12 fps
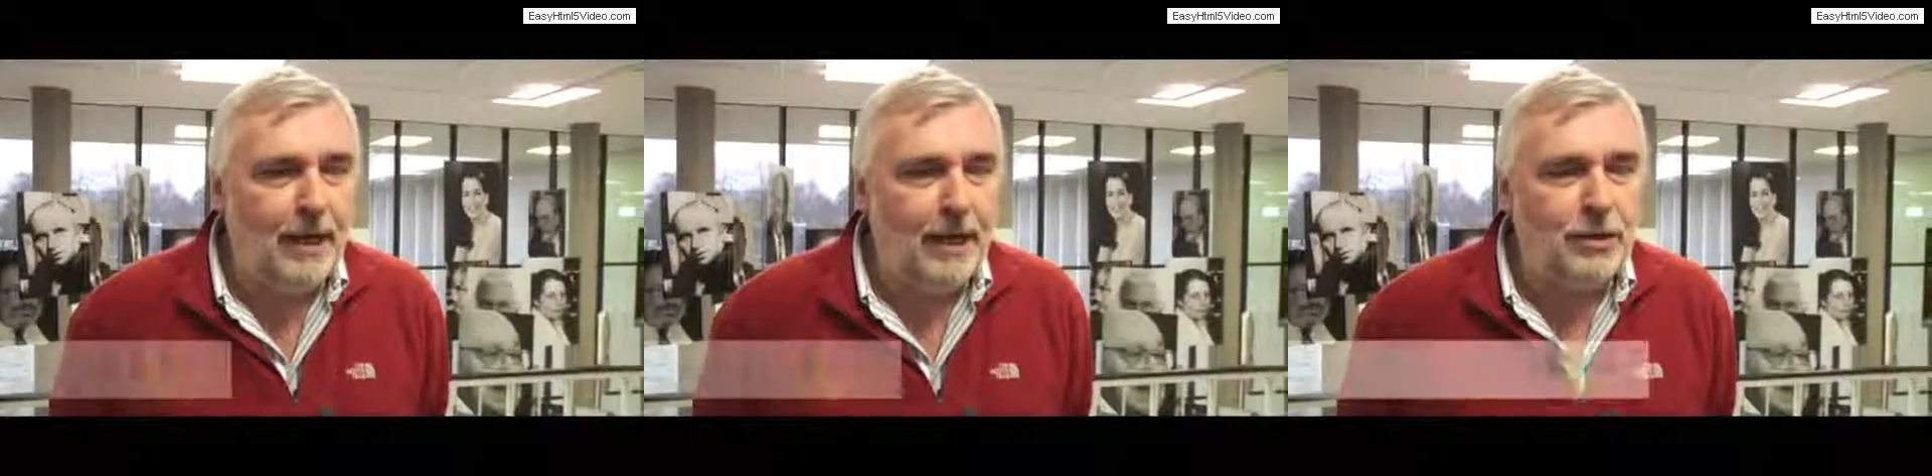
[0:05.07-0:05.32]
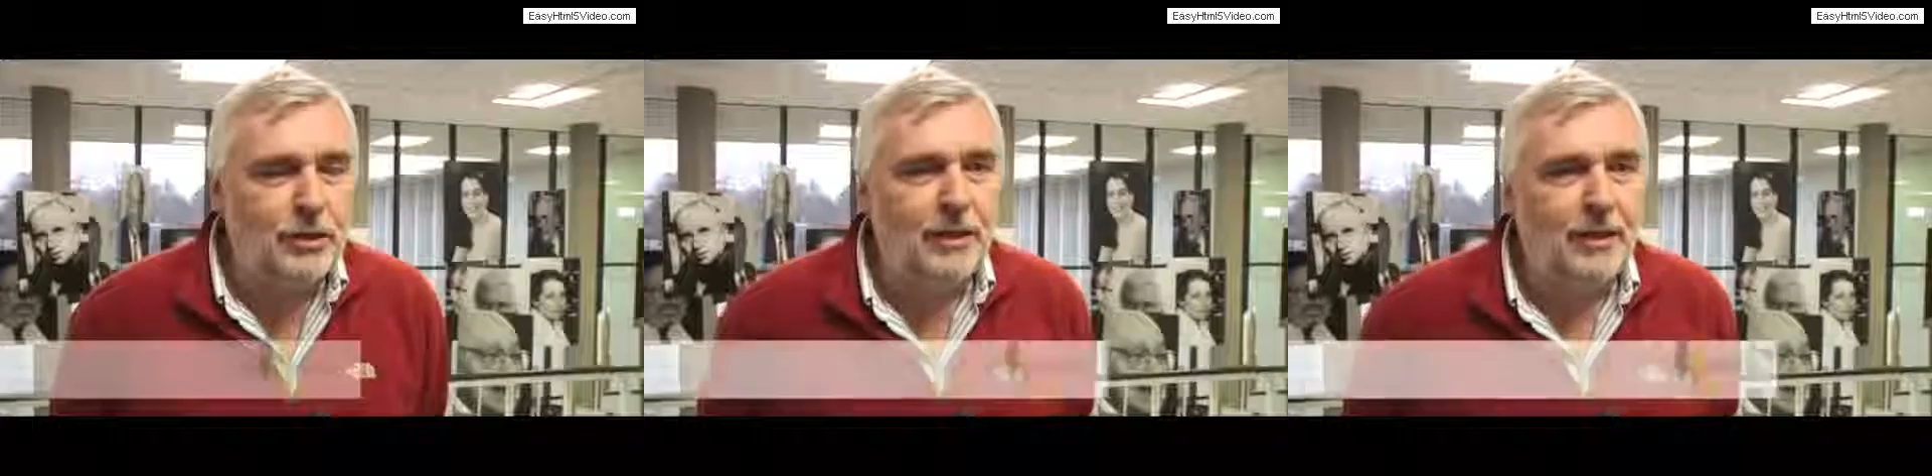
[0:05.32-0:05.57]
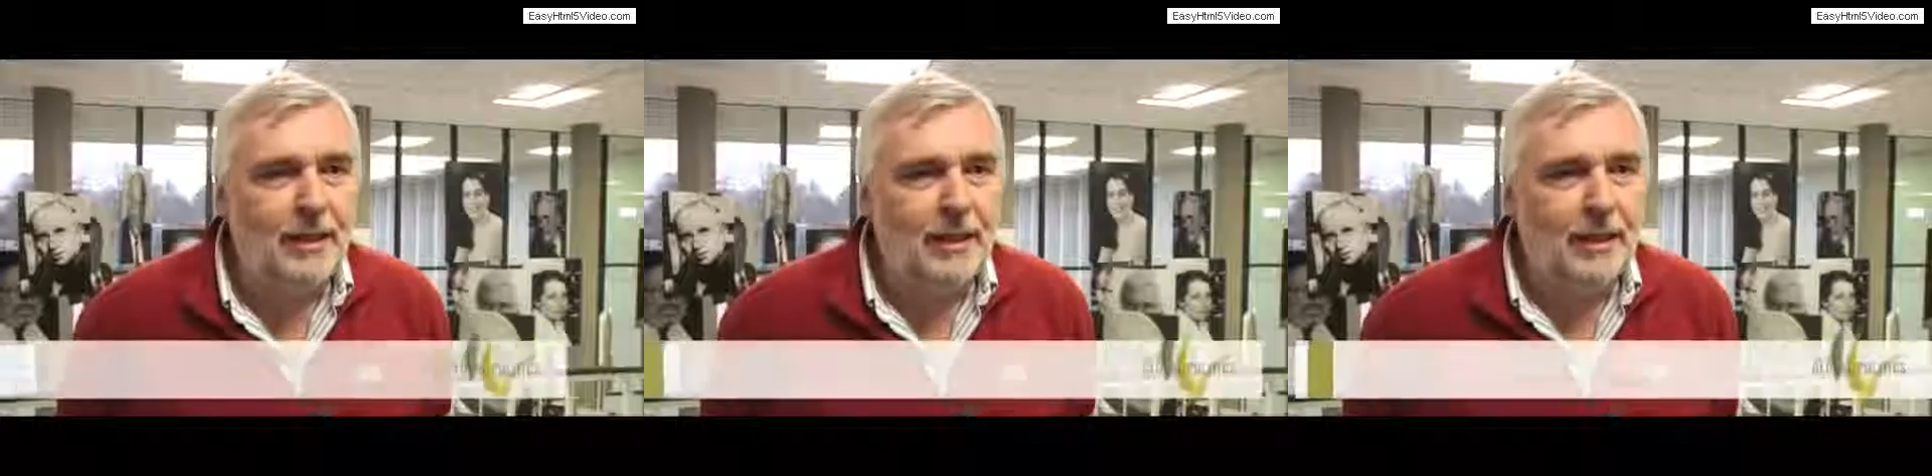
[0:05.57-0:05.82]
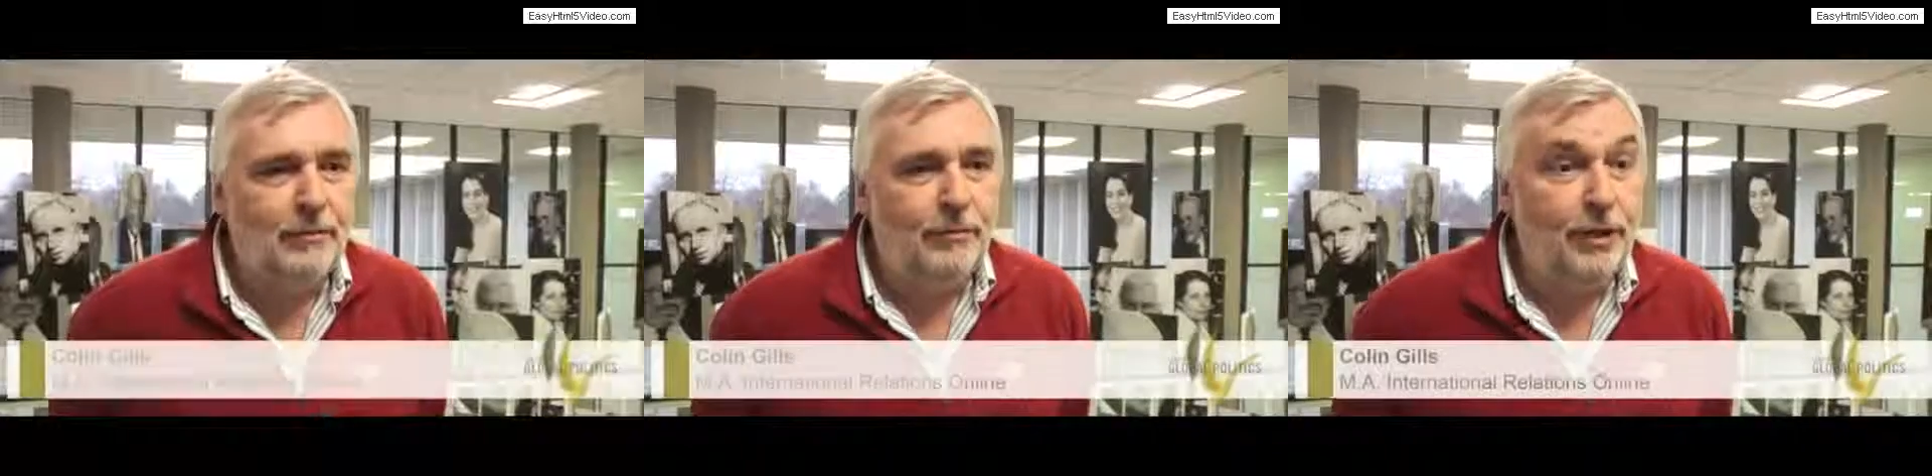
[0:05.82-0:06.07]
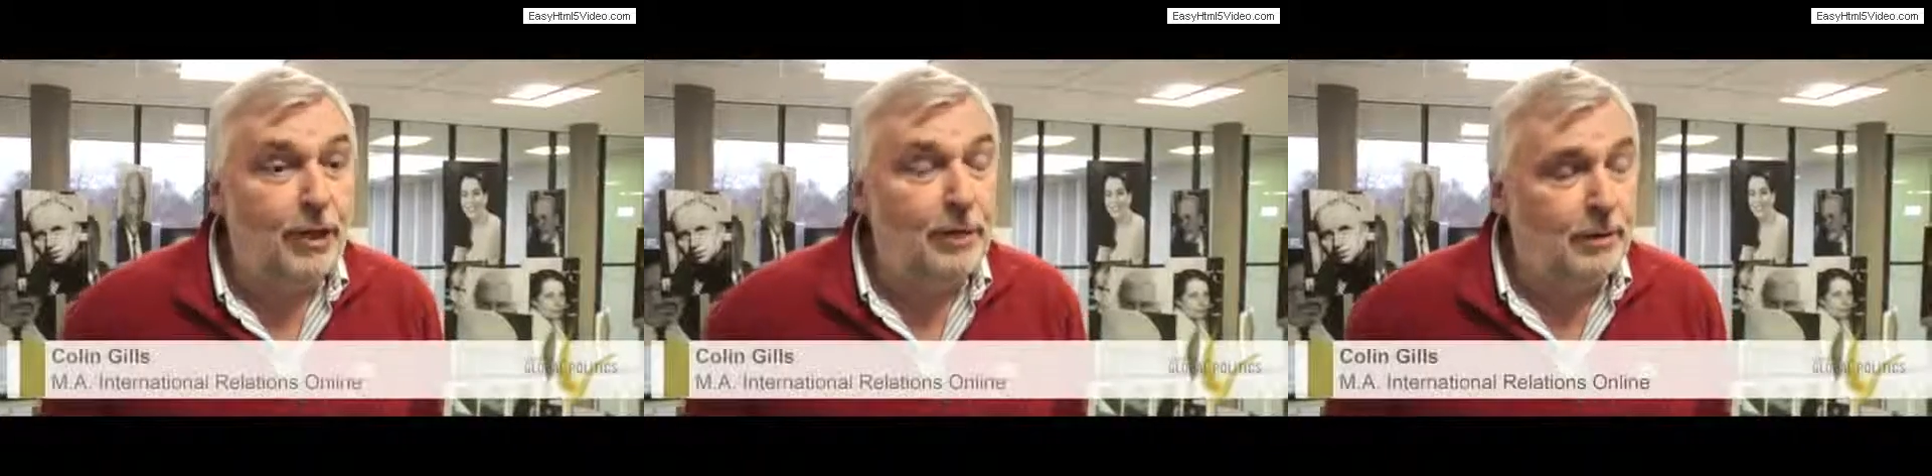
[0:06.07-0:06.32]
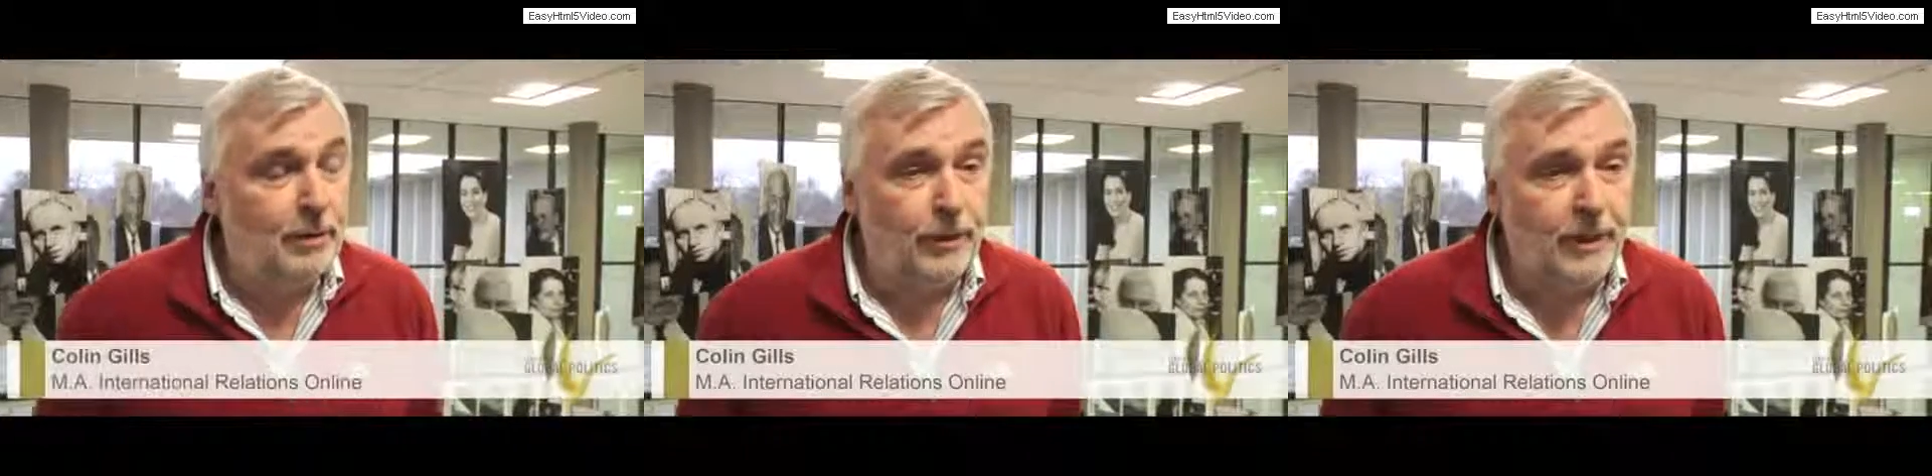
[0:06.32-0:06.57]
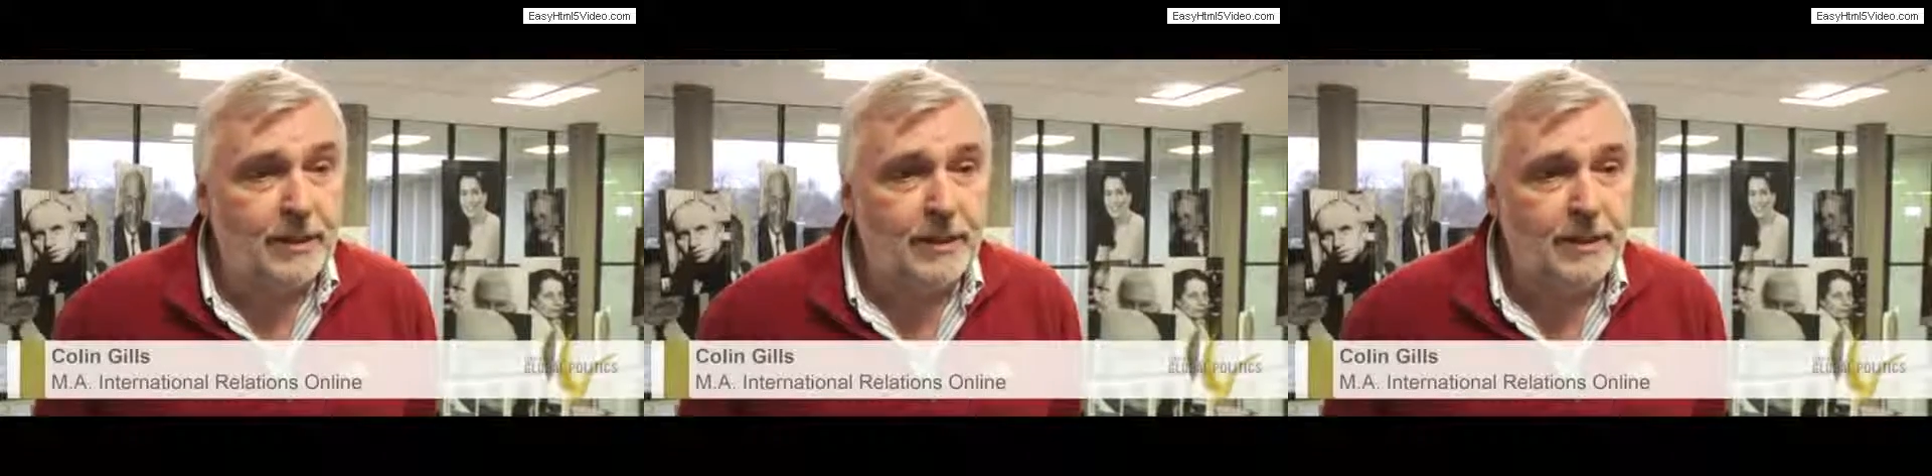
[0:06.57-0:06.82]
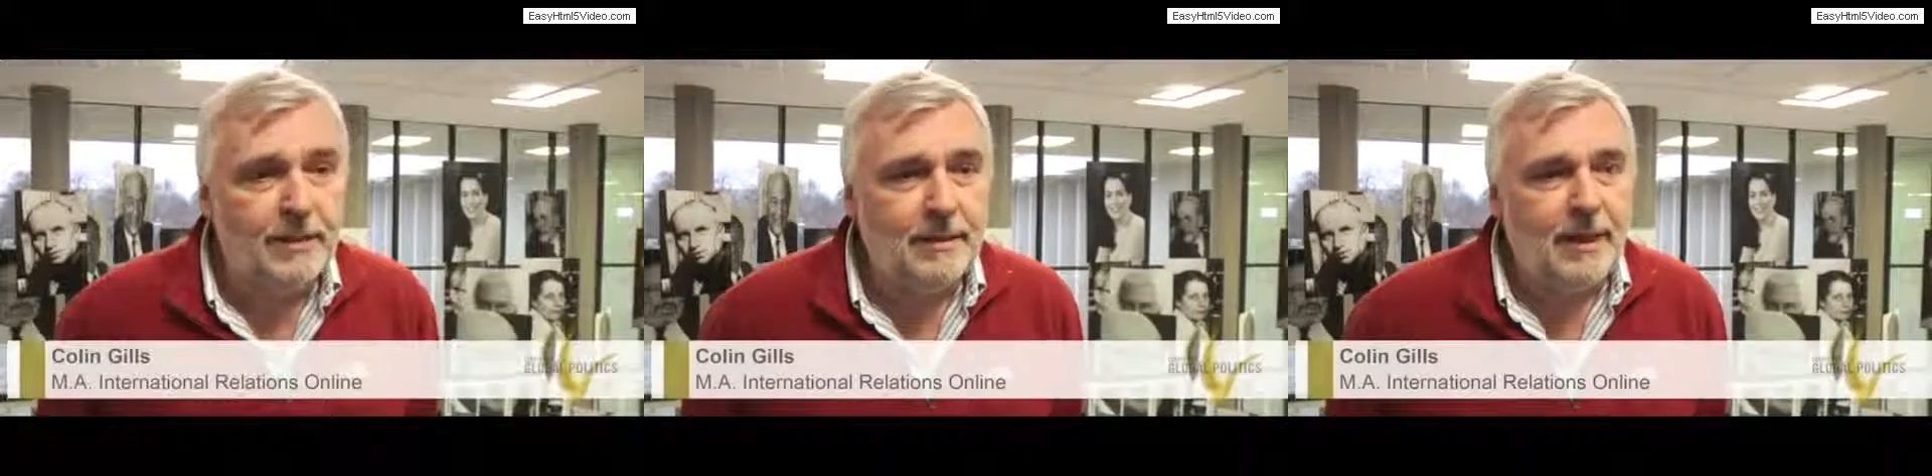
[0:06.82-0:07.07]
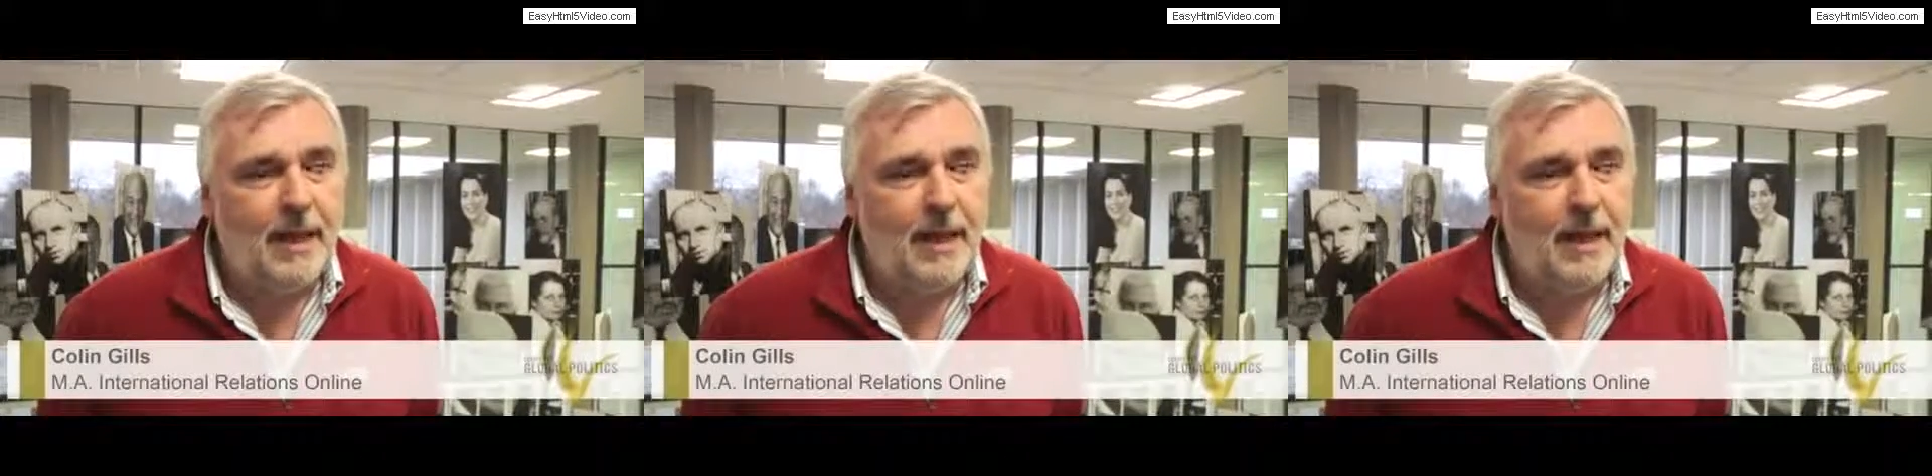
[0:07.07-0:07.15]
age for a number of reasons.